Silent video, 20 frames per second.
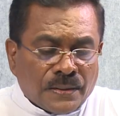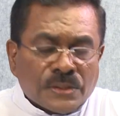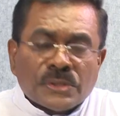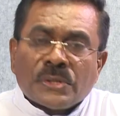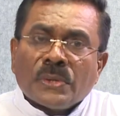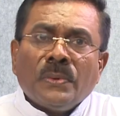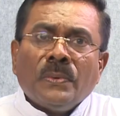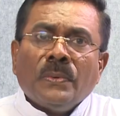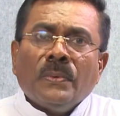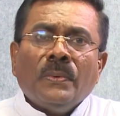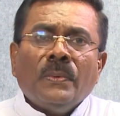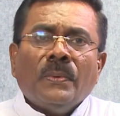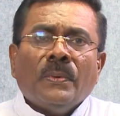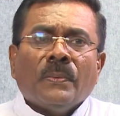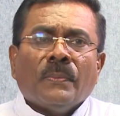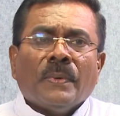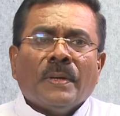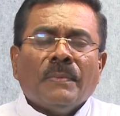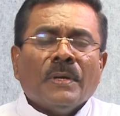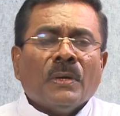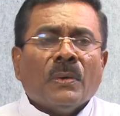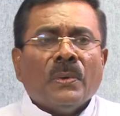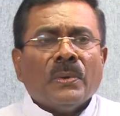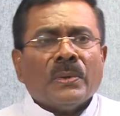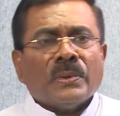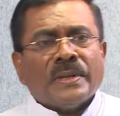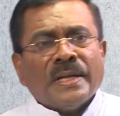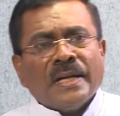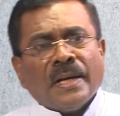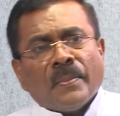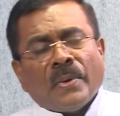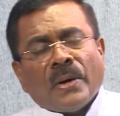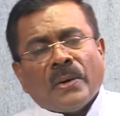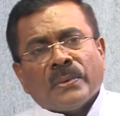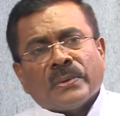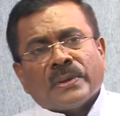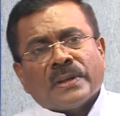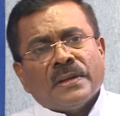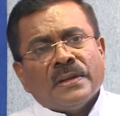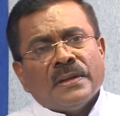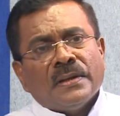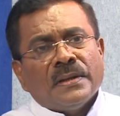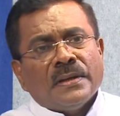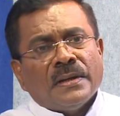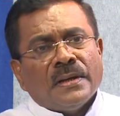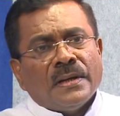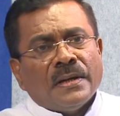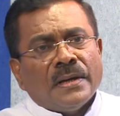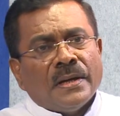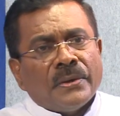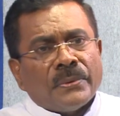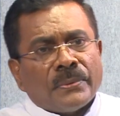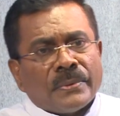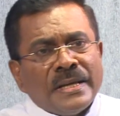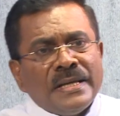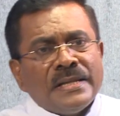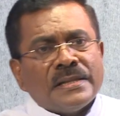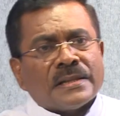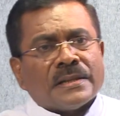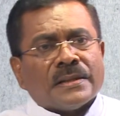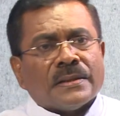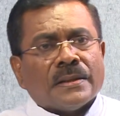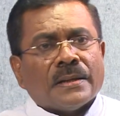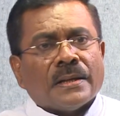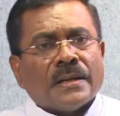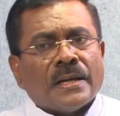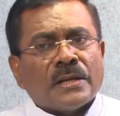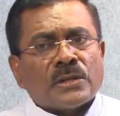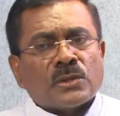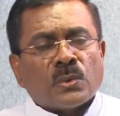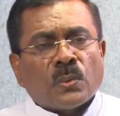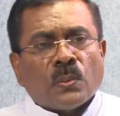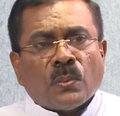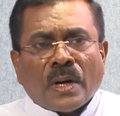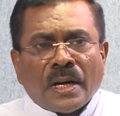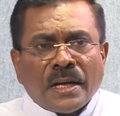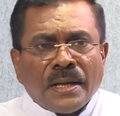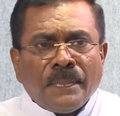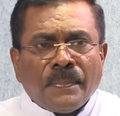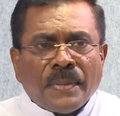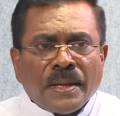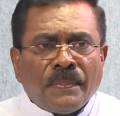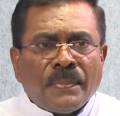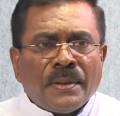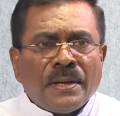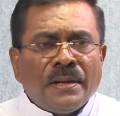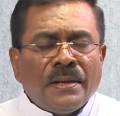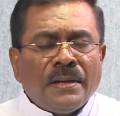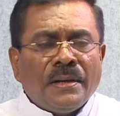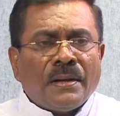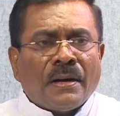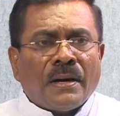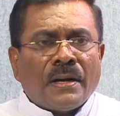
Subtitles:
So when we go to think about a reason as to why people